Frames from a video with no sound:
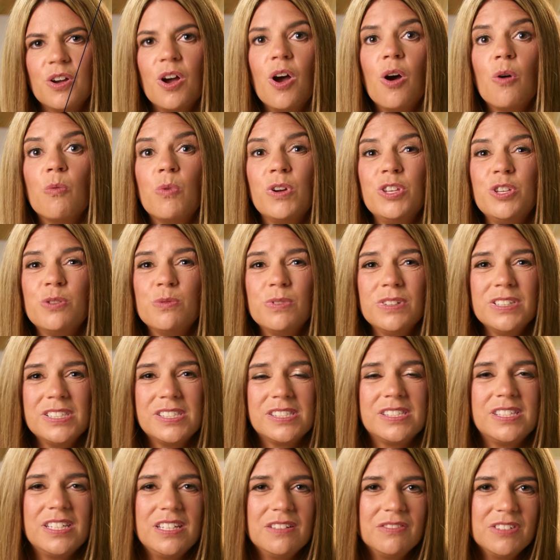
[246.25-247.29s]
When you
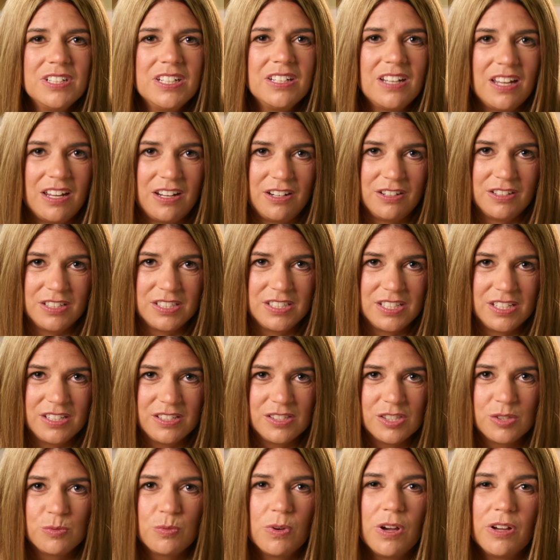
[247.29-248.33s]
receive an
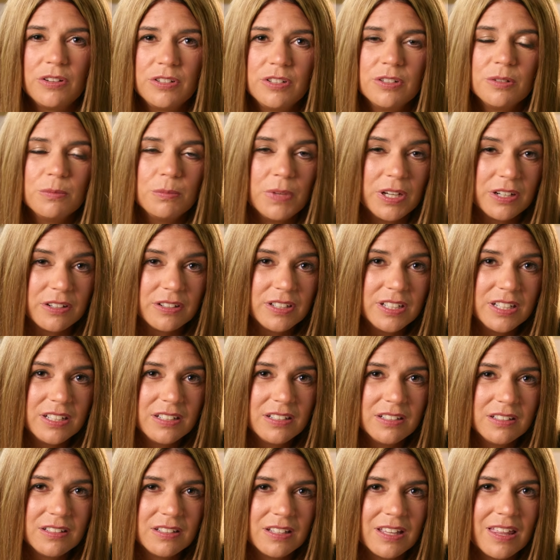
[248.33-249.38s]
inheritance while you're
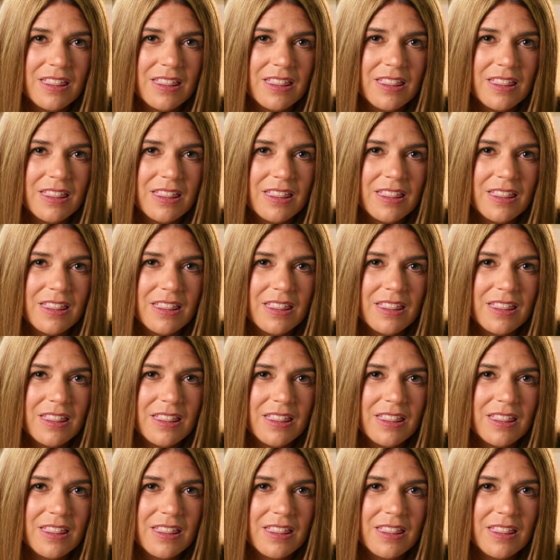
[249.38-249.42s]
married,